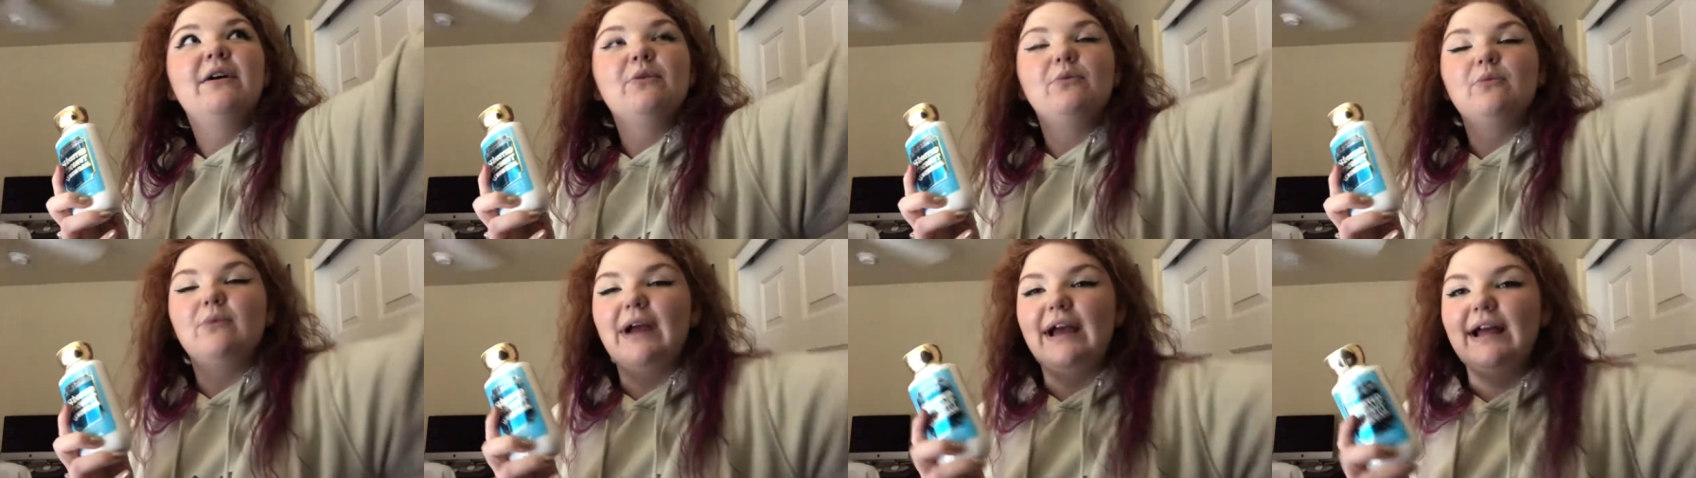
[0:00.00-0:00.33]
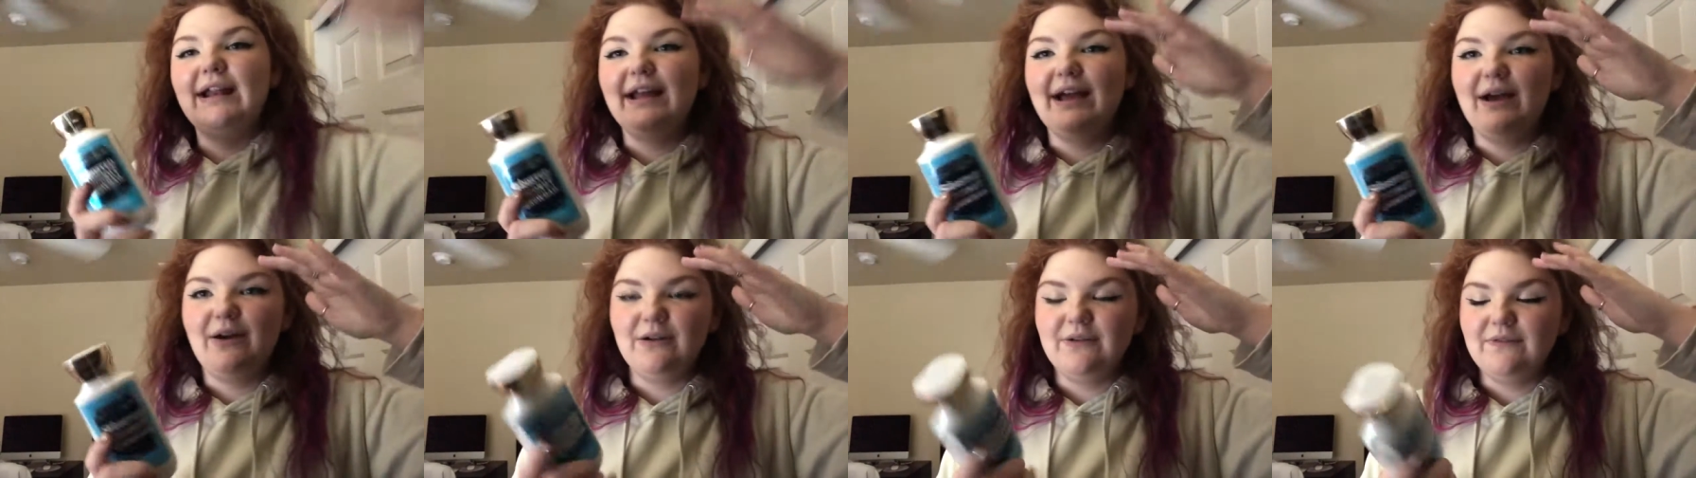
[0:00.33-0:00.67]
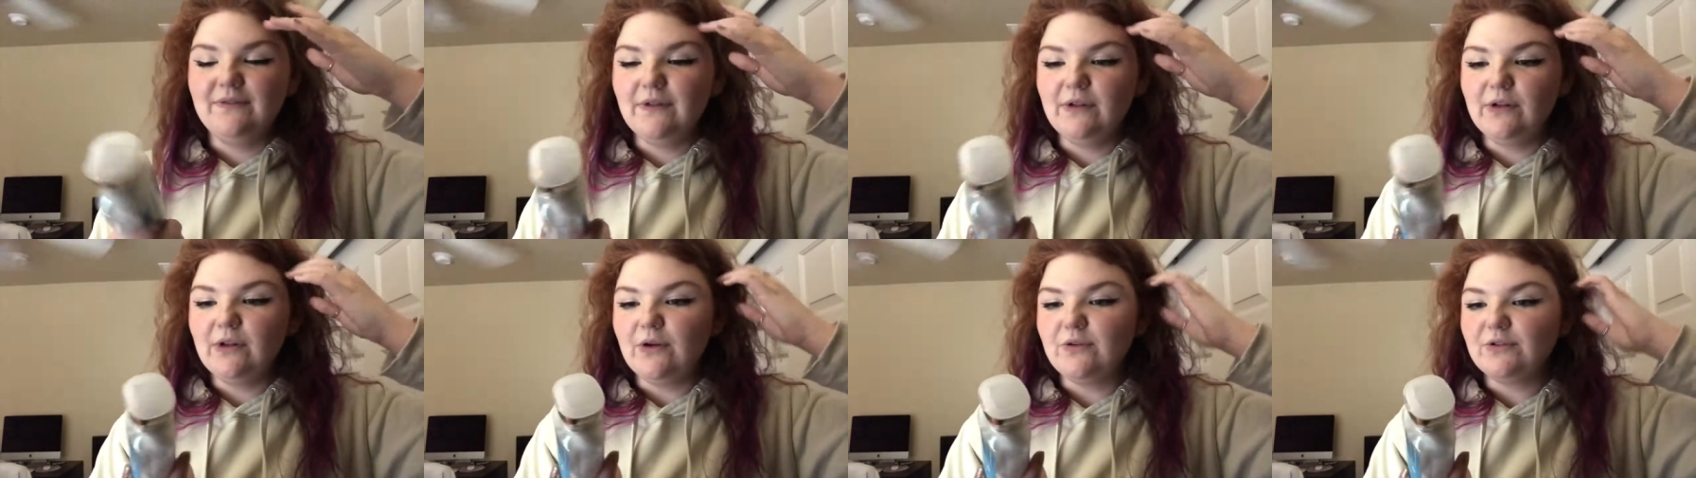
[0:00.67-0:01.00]
ran out
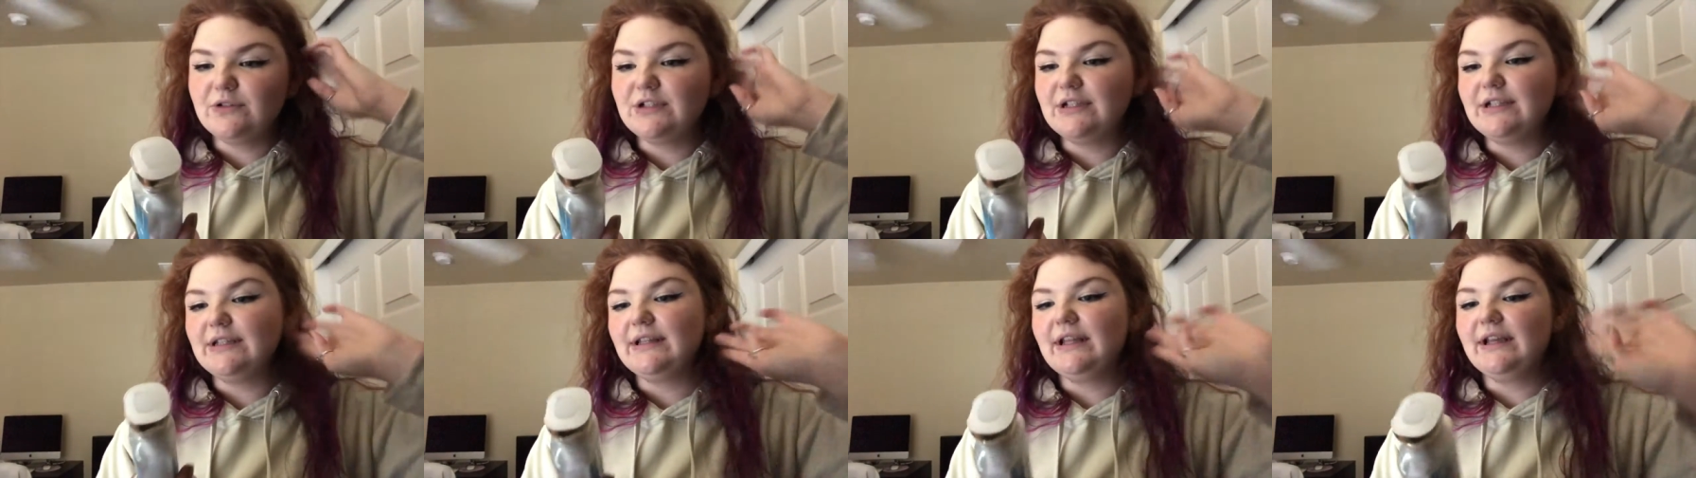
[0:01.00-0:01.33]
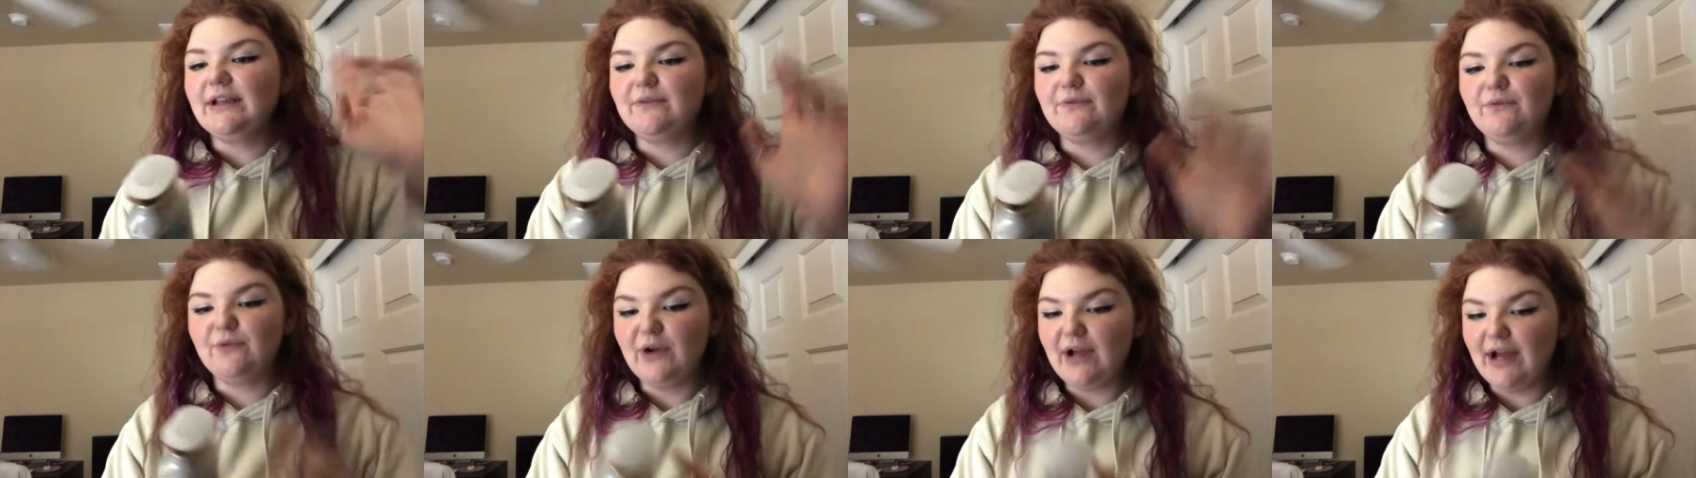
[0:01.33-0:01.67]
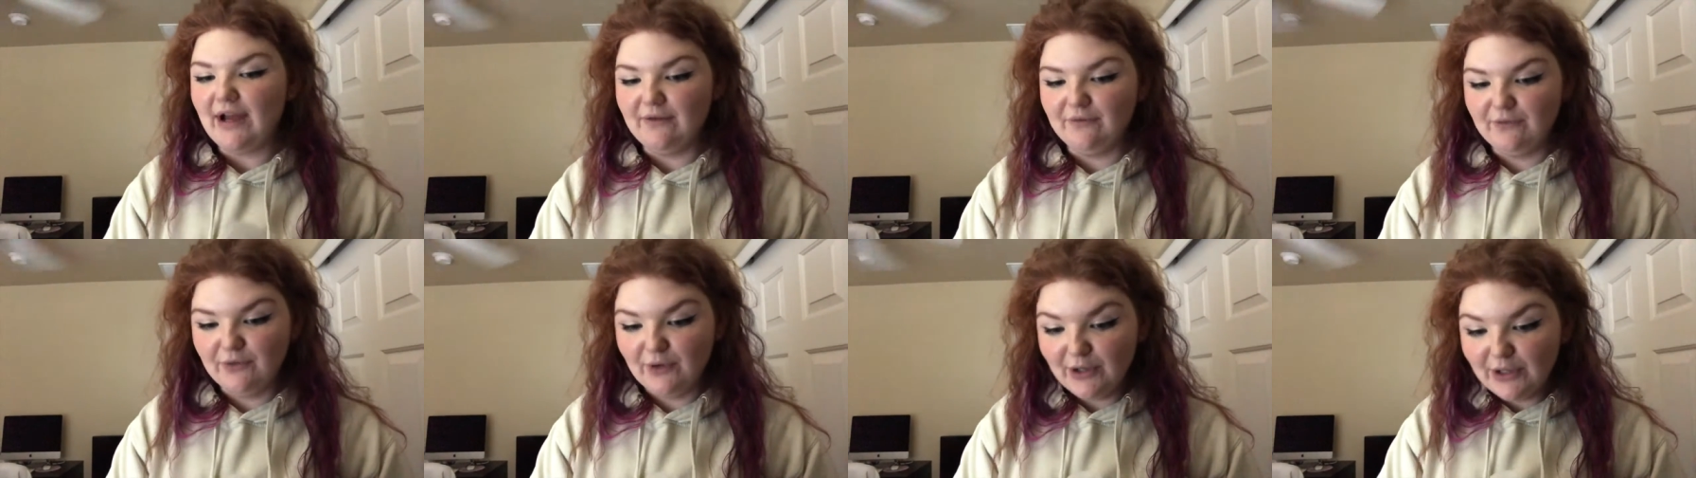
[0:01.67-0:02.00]
of the lotion, like,
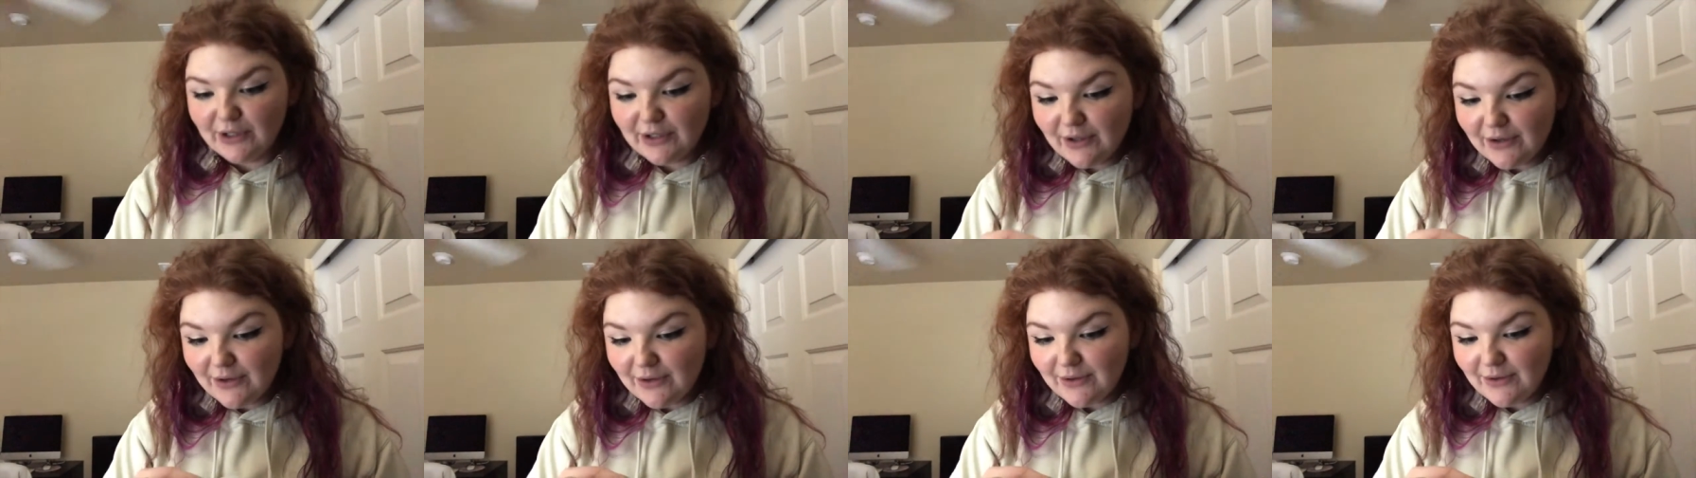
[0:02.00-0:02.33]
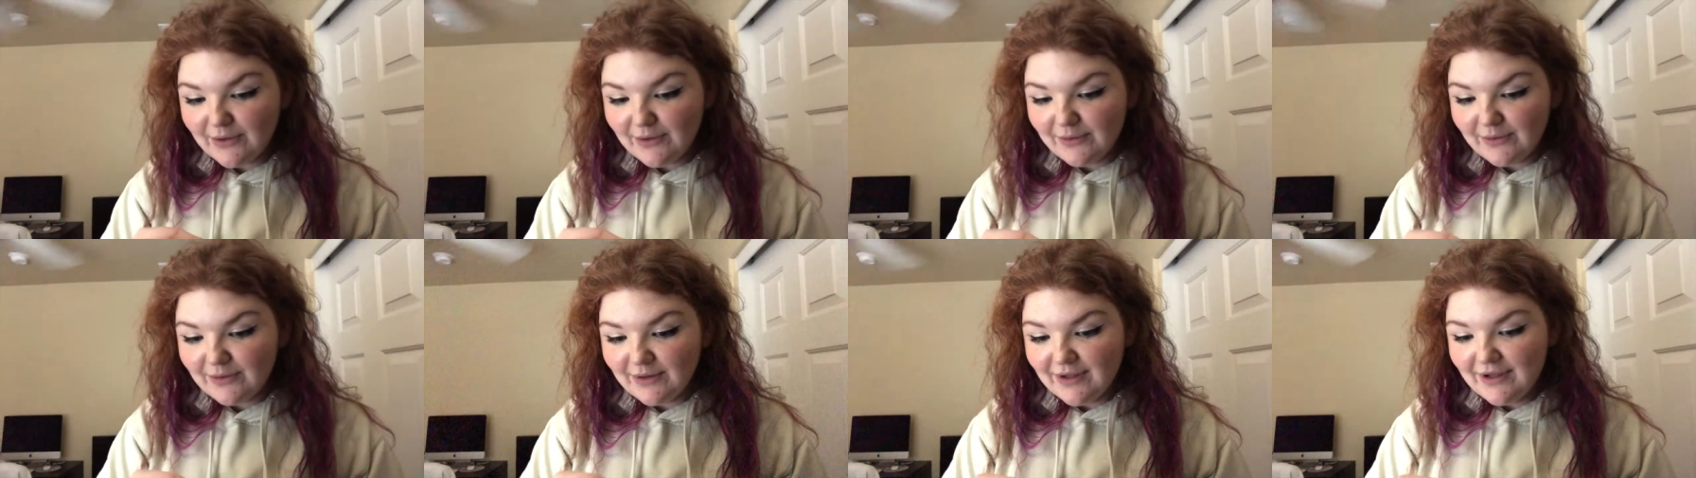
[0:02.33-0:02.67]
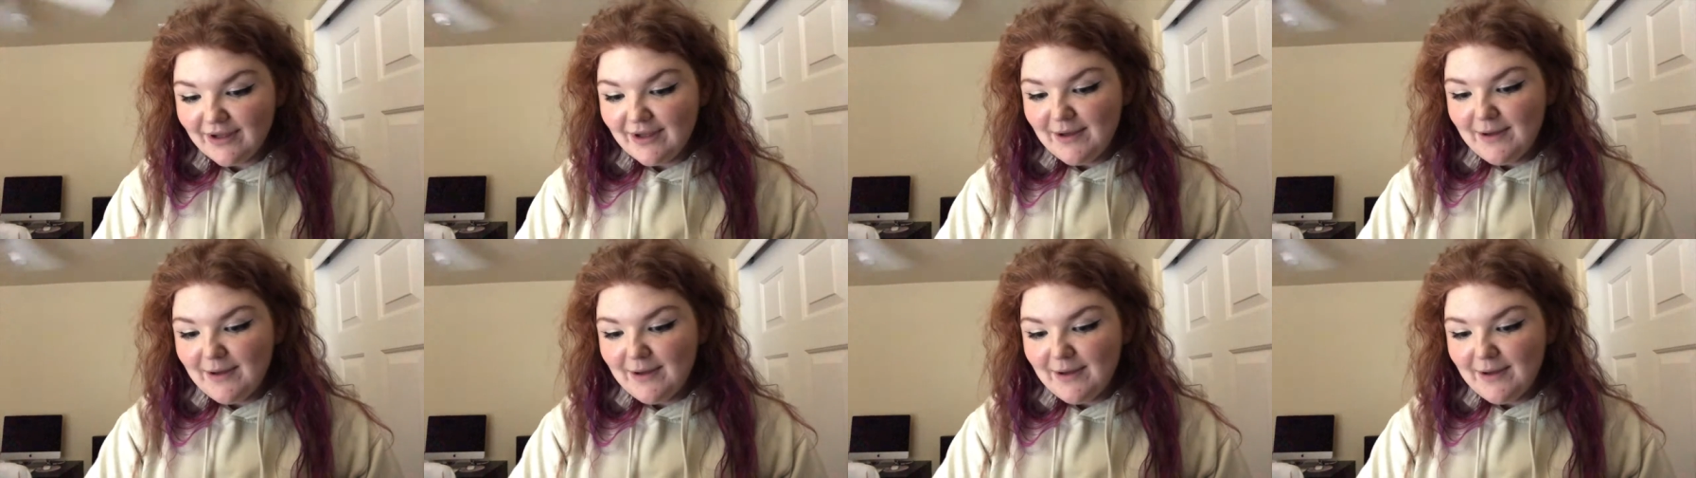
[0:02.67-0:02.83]
forever ago.